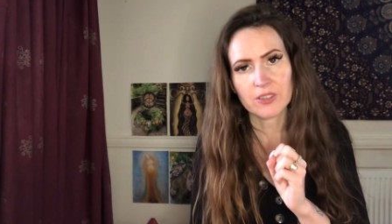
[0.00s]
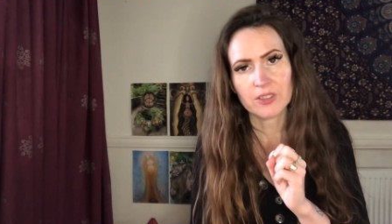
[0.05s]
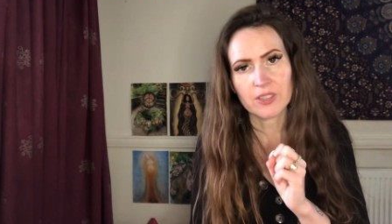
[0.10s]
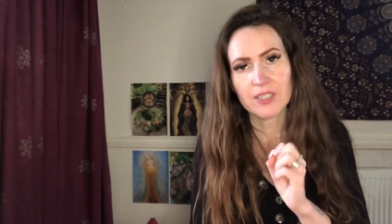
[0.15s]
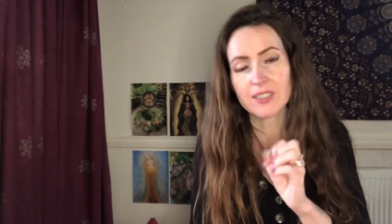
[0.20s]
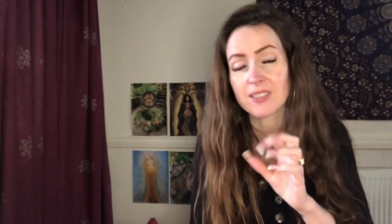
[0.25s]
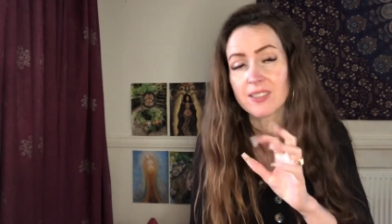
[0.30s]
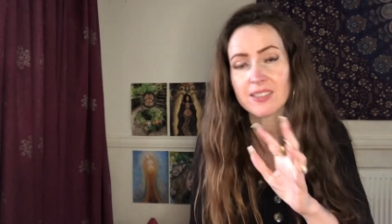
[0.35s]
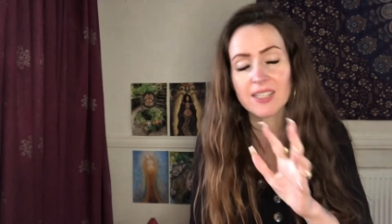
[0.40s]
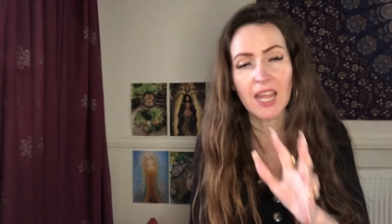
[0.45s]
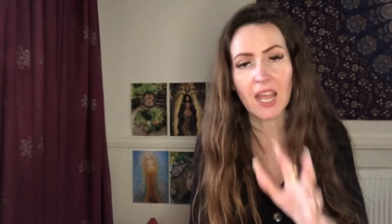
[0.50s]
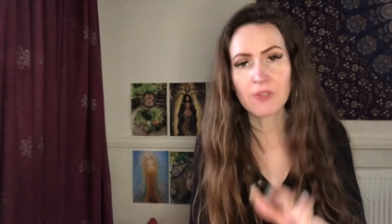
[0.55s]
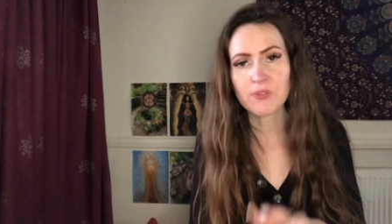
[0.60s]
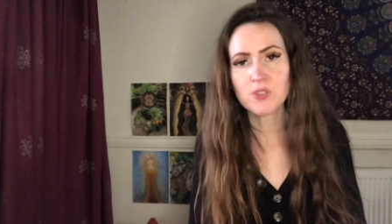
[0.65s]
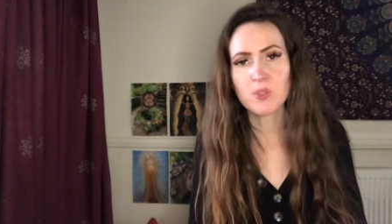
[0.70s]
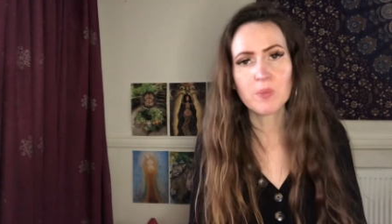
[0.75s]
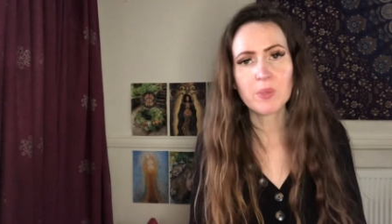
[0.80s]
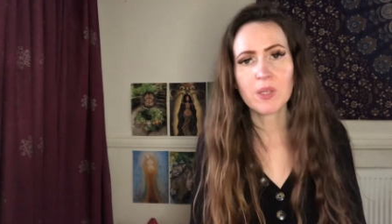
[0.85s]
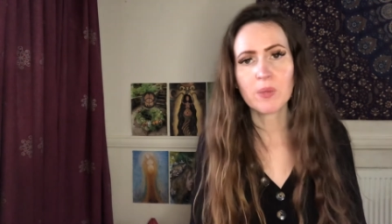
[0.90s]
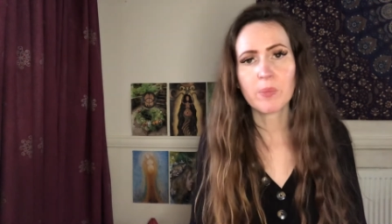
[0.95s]
It doesn't have
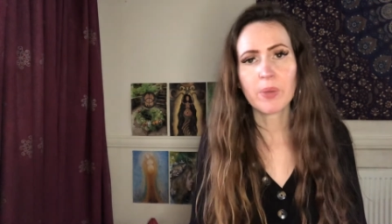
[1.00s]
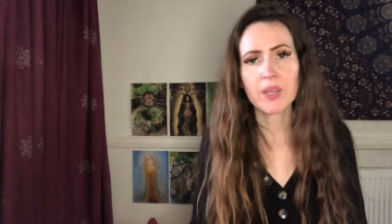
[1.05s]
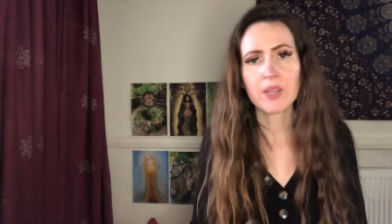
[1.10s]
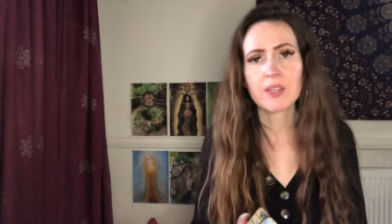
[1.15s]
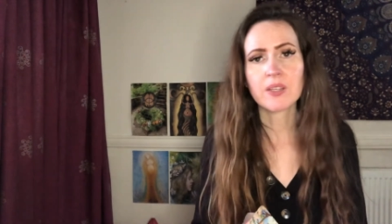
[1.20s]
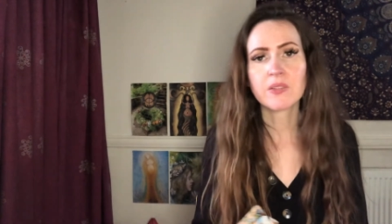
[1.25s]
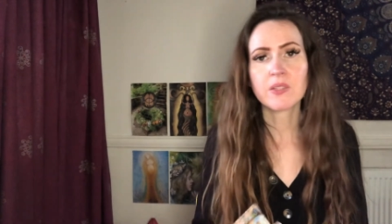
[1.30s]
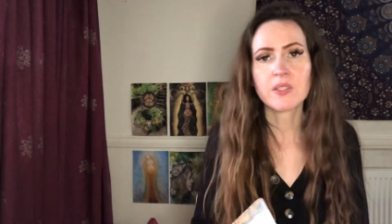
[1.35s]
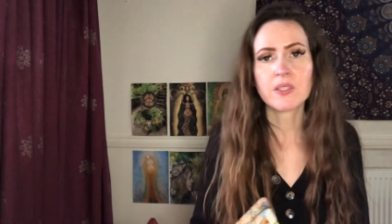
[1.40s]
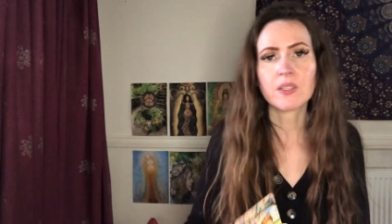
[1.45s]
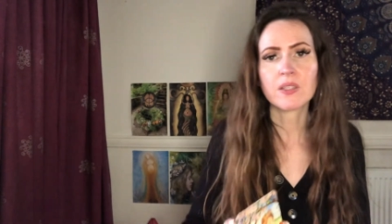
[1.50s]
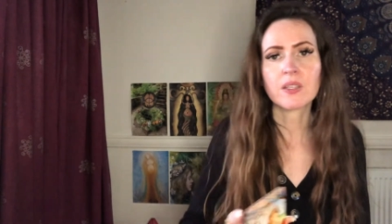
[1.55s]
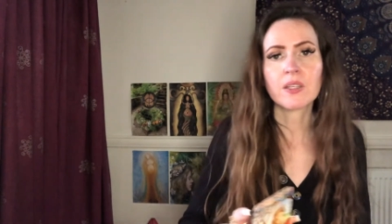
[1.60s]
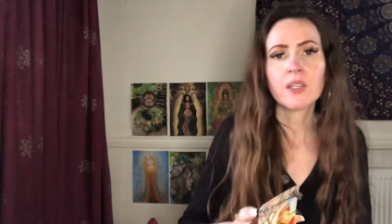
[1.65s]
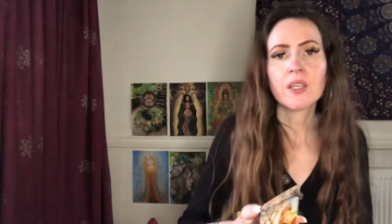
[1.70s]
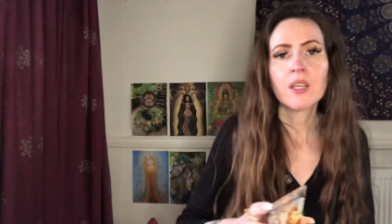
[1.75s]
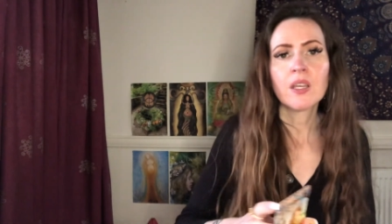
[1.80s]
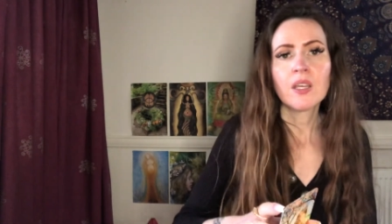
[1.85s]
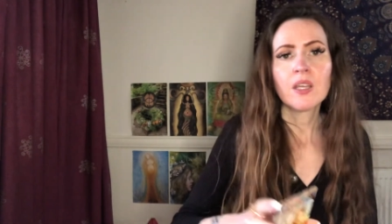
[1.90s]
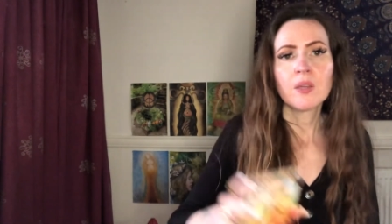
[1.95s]
to be a
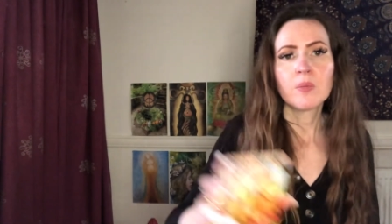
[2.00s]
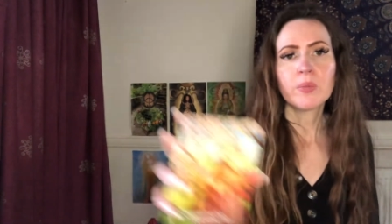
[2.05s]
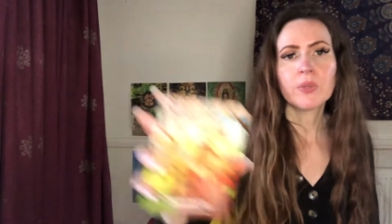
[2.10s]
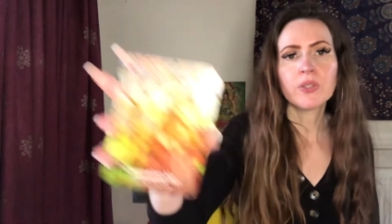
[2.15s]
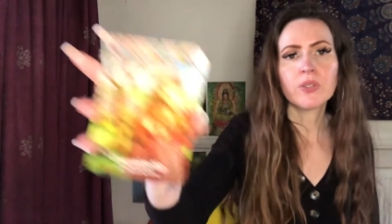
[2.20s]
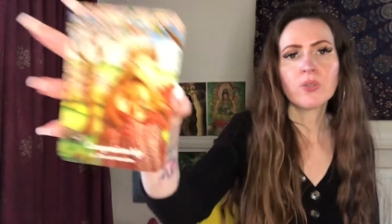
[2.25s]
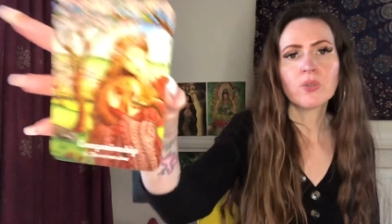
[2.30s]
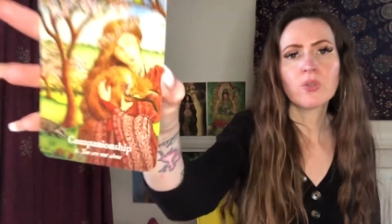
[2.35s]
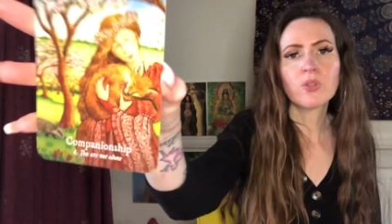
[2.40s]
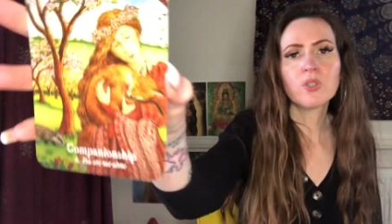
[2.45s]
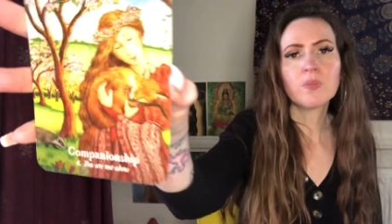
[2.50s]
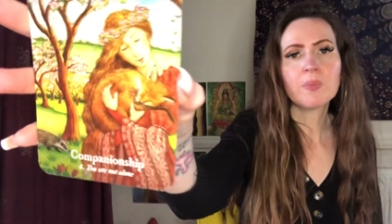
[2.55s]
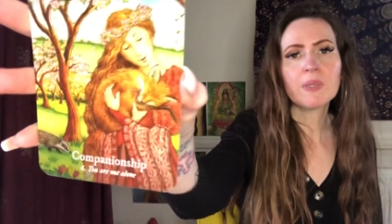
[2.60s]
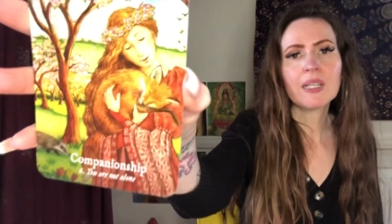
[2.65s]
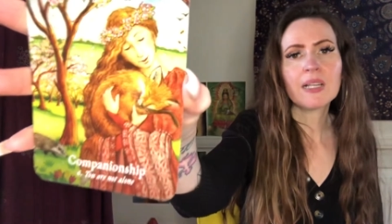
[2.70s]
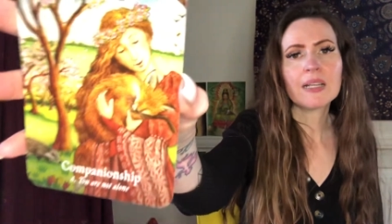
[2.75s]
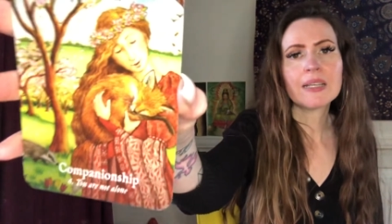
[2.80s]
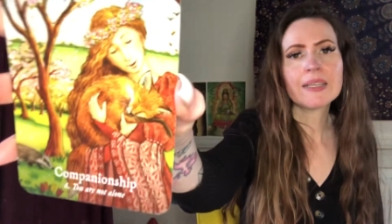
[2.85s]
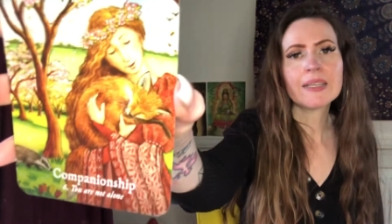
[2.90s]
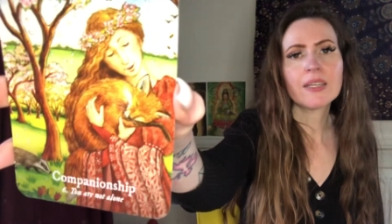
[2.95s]
person, but you could be
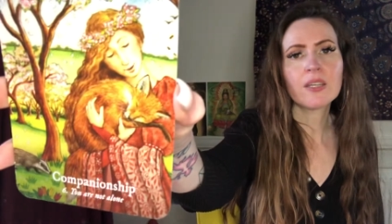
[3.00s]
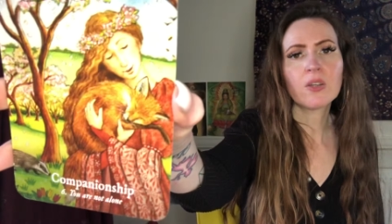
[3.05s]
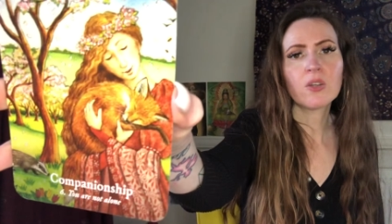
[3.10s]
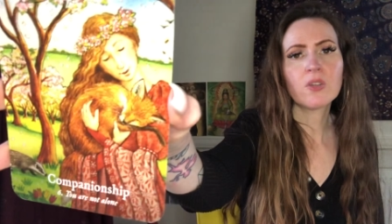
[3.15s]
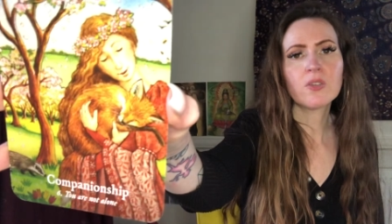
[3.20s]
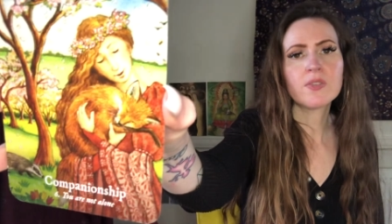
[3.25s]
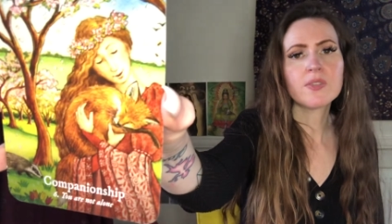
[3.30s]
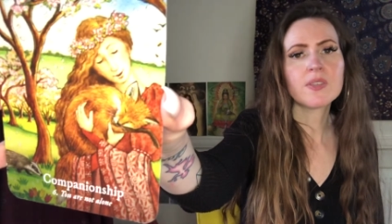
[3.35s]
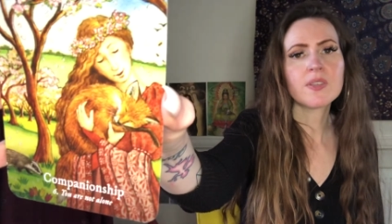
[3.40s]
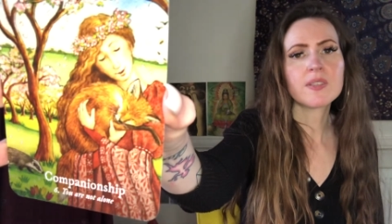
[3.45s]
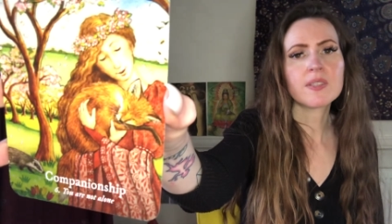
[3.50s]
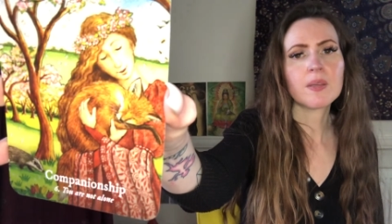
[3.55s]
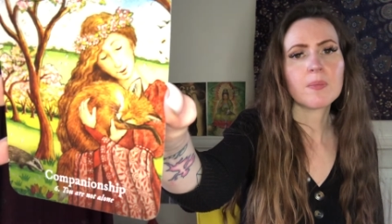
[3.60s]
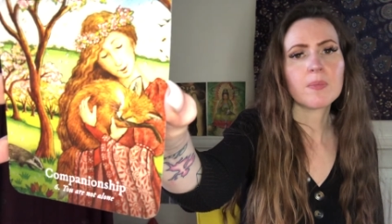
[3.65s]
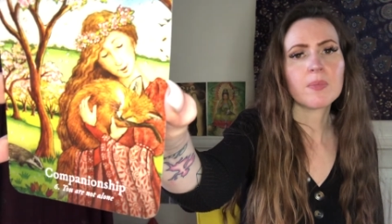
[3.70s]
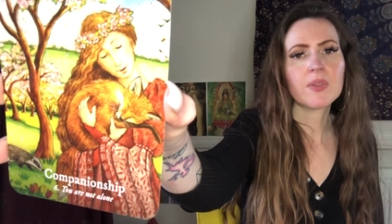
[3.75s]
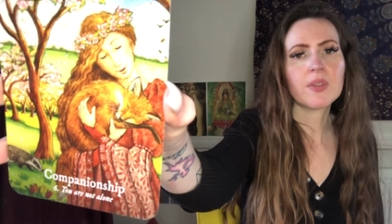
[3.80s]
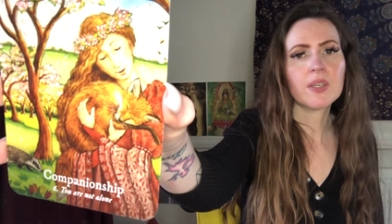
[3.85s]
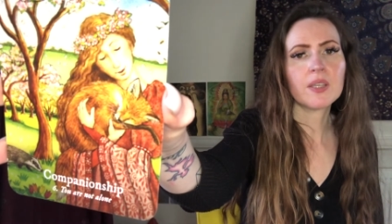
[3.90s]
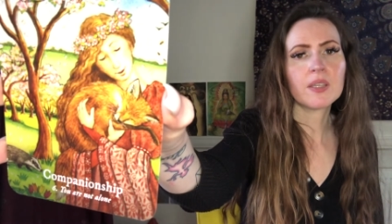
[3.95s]
clinging on to
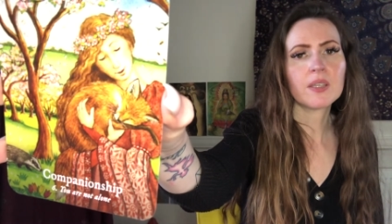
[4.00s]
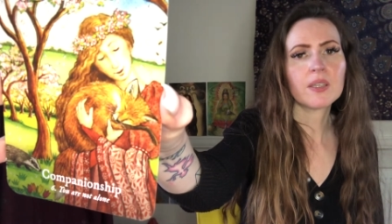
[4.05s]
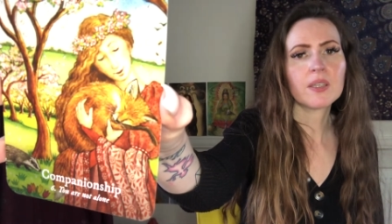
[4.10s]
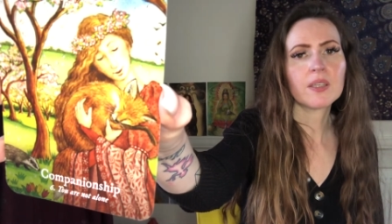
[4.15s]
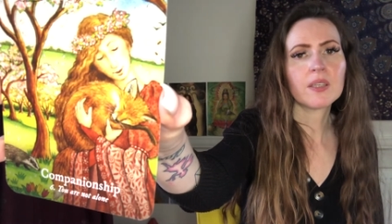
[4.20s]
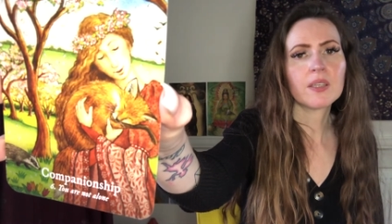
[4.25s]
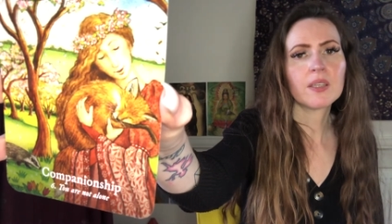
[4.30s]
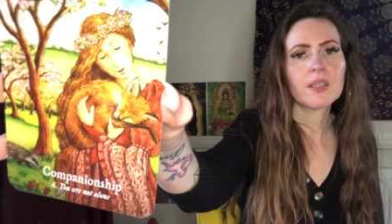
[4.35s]
something